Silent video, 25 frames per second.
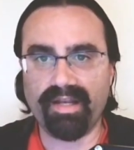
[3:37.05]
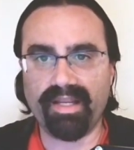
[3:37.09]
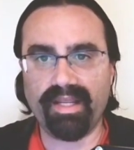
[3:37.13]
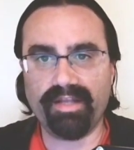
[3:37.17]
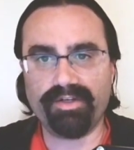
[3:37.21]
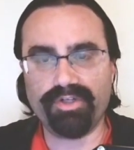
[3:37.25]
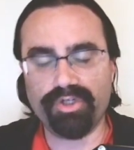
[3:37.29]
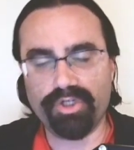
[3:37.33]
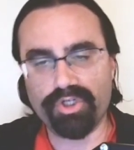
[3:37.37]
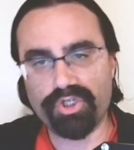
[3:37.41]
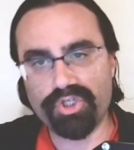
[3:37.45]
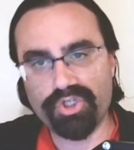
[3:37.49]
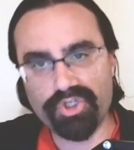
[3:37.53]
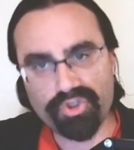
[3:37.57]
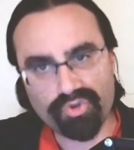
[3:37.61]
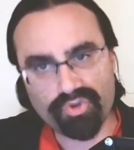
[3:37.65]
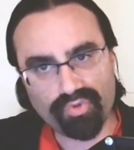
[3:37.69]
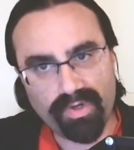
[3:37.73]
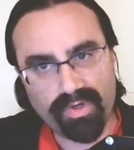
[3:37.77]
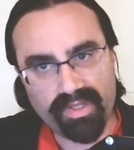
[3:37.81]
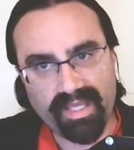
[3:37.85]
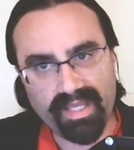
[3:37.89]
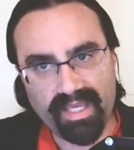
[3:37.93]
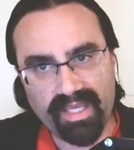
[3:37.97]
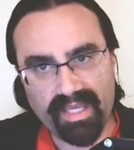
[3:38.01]
and to
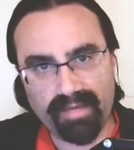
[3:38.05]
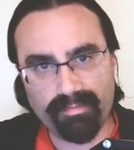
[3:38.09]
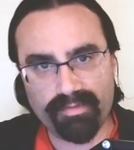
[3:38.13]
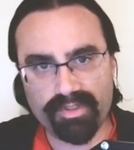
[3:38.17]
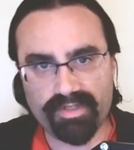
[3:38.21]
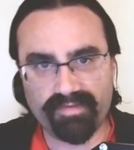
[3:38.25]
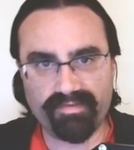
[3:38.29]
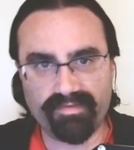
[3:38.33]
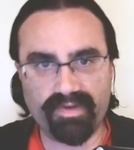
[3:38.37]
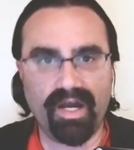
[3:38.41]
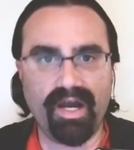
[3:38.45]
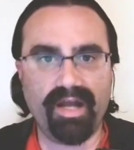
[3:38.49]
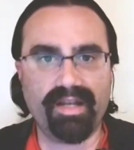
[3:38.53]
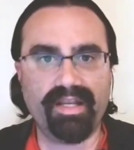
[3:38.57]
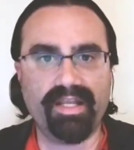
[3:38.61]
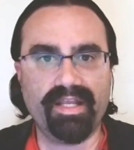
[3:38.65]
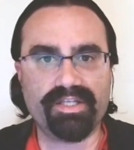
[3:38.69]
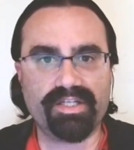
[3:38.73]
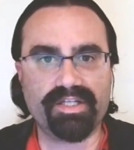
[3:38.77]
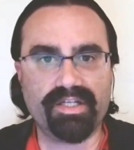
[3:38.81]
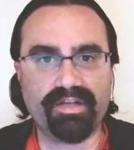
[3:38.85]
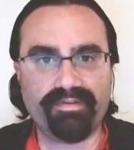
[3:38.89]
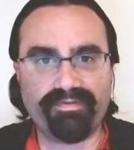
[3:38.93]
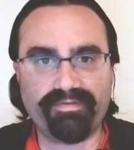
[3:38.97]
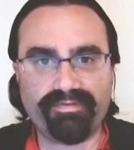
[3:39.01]
destroy that image of God is
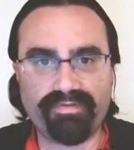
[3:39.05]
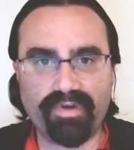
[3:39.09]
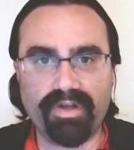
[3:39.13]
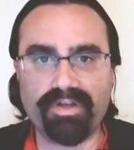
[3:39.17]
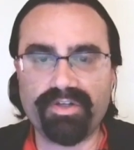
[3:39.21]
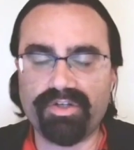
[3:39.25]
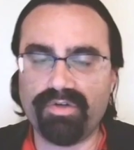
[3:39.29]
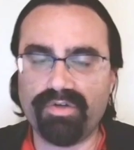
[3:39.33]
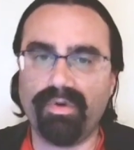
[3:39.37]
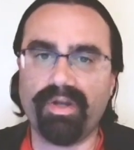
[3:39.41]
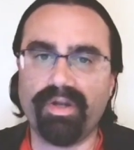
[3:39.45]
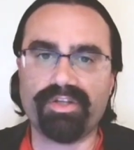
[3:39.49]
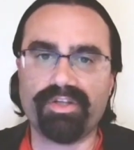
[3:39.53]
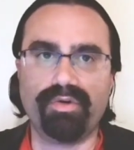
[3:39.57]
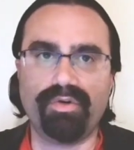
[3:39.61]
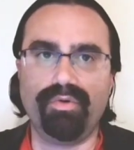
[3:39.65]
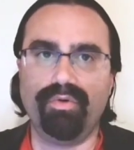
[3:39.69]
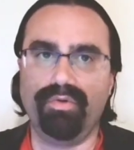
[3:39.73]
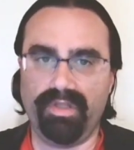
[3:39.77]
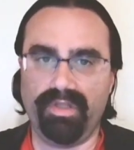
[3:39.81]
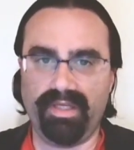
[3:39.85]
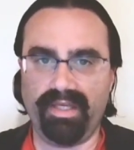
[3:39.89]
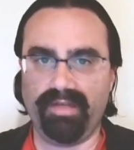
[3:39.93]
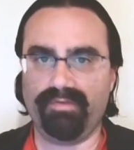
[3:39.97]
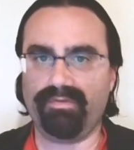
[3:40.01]
an affront to what is
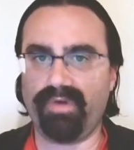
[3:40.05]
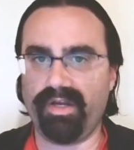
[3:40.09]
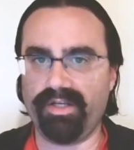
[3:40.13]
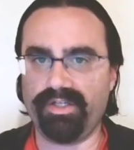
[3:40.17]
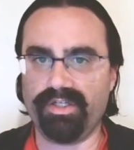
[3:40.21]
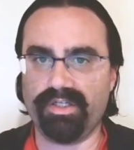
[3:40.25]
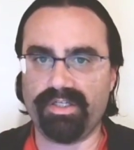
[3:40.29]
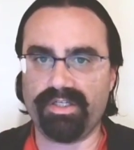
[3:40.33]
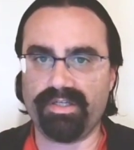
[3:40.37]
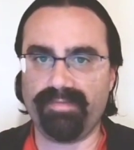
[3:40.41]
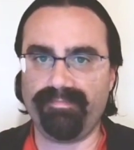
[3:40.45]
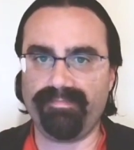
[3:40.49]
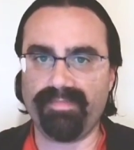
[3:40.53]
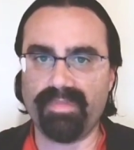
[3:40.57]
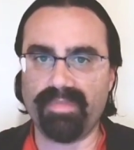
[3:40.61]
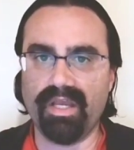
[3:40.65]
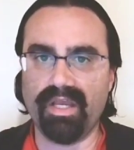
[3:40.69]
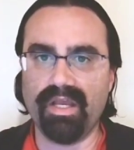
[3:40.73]
holy and righteous.